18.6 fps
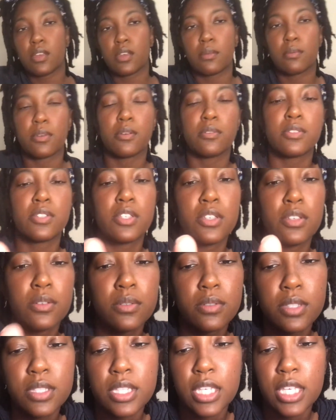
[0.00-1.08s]
I'm going to
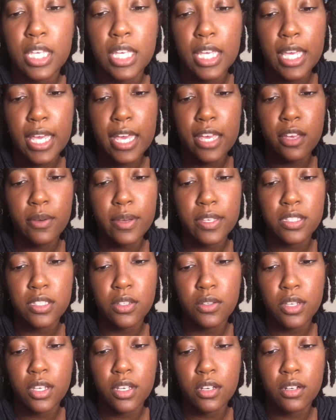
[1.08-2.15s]
use the AOA
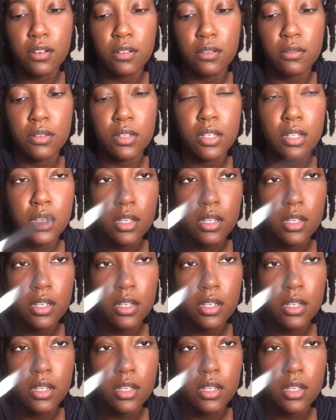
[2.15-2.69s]
Studio